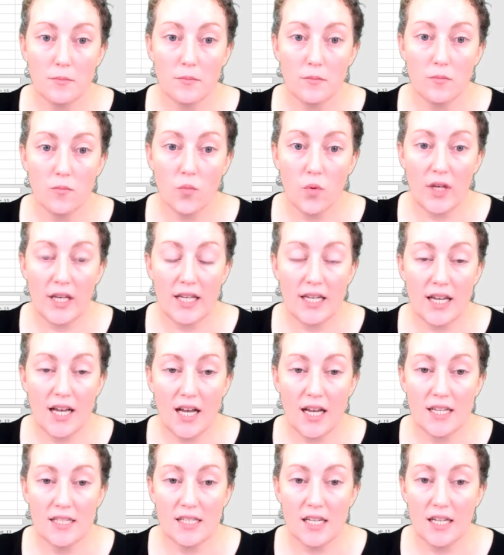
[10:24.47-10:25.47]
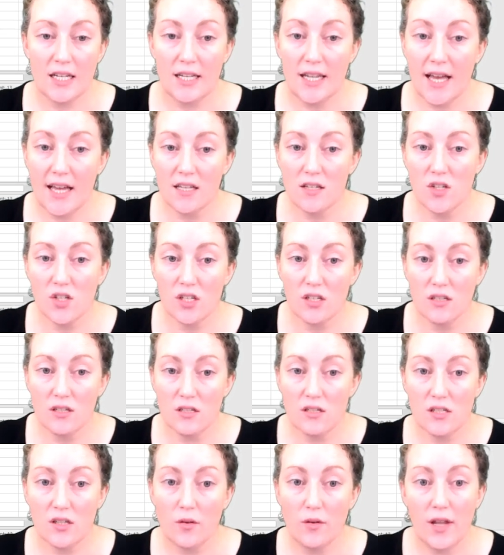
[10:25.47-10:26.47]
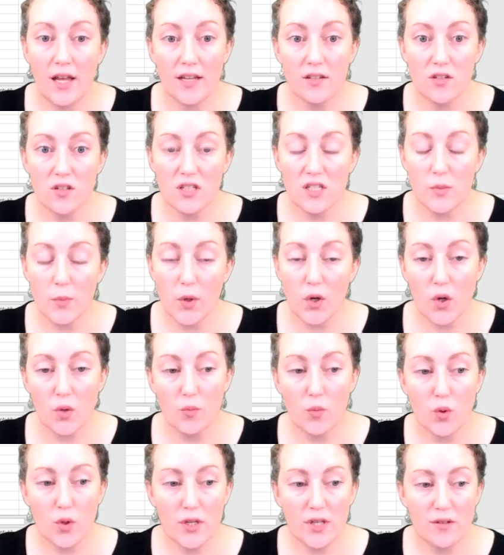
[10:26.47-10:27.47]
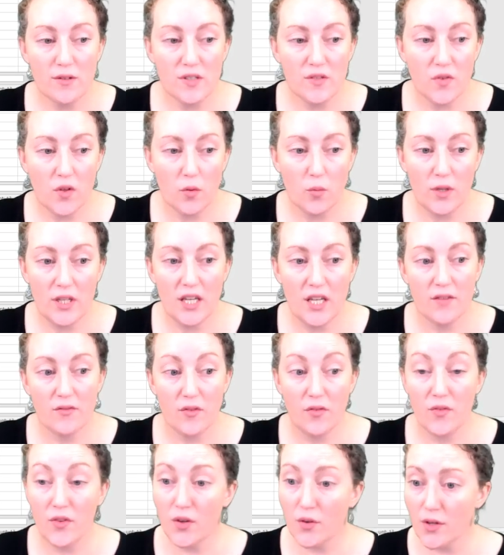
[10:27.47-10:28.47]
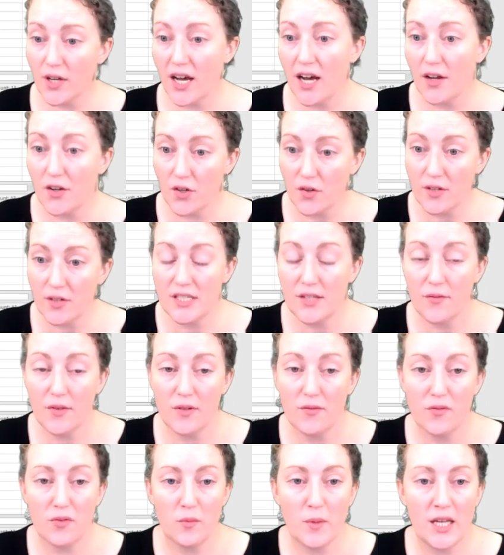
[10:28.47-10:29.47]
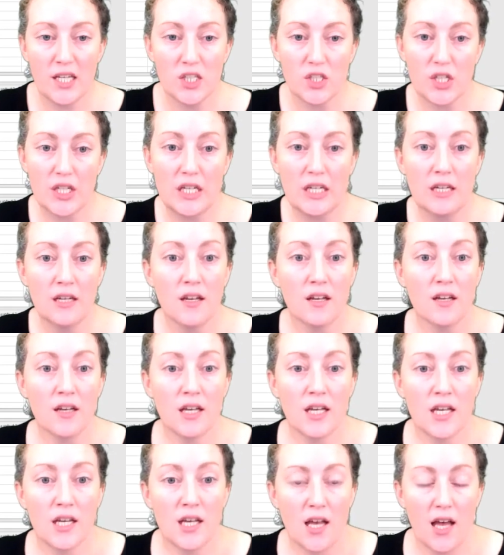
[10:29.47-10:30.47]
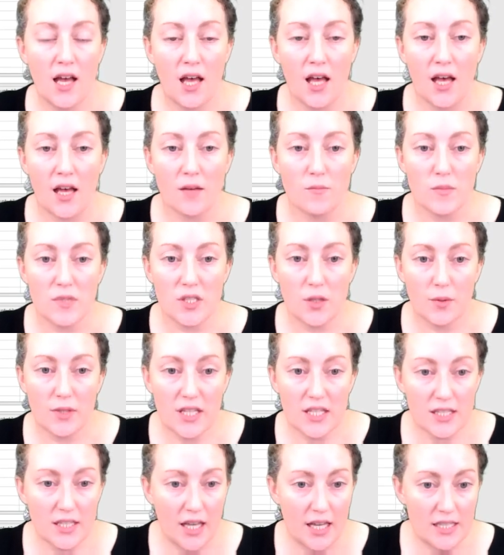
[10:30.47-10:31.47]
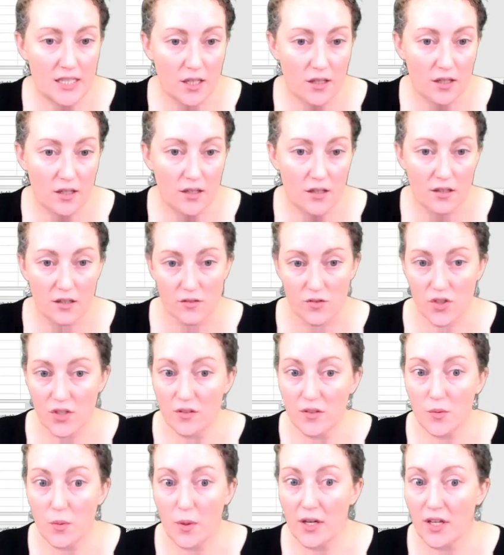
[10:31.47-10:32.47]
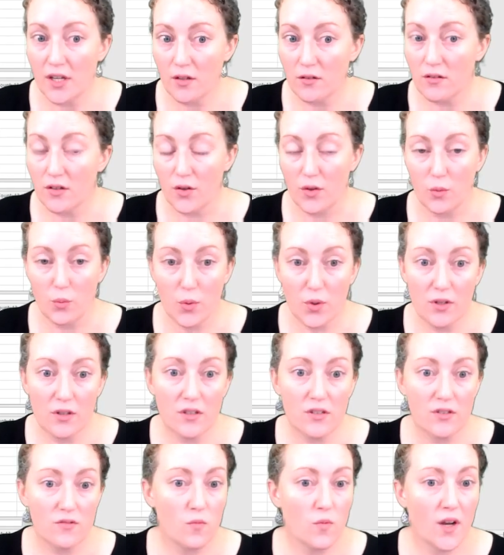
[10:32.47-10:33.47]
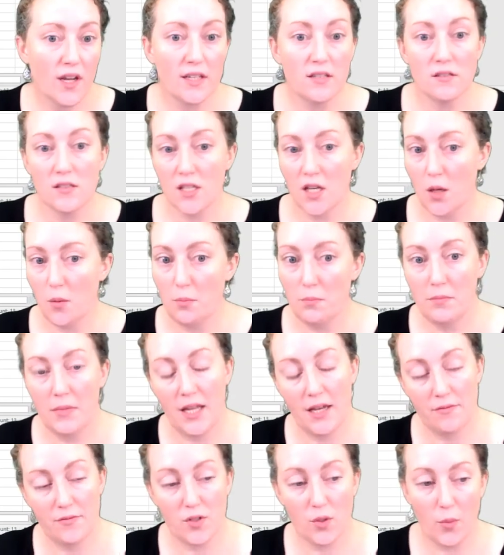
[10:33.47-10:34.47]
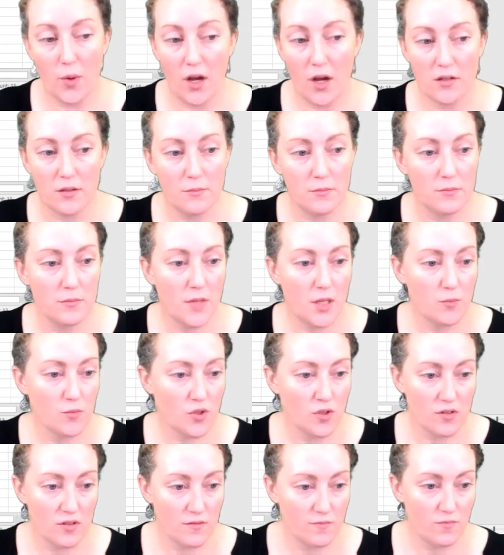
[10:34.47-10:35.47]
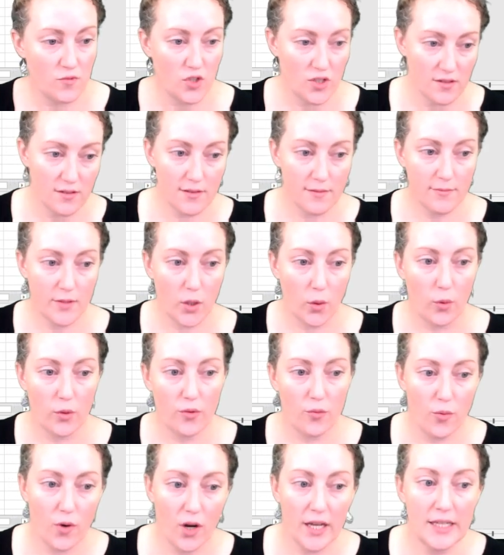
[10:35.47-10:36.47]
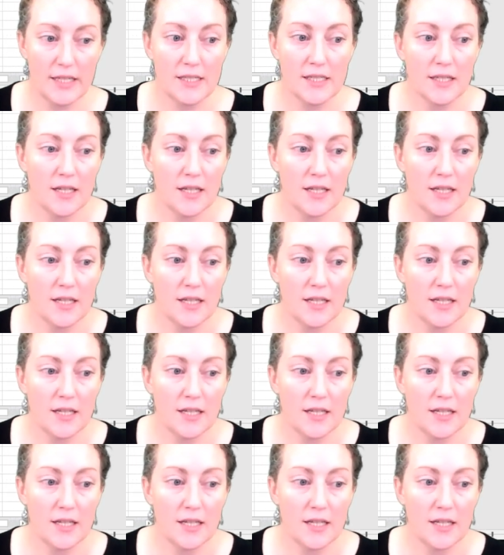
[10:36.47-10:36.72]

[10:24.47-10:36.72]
We can add a legend. So legends become more useful when you have a few categories of information. So in this case, you can choose where you're going to put it, right, top, left or bottom. I'm going to just go with right.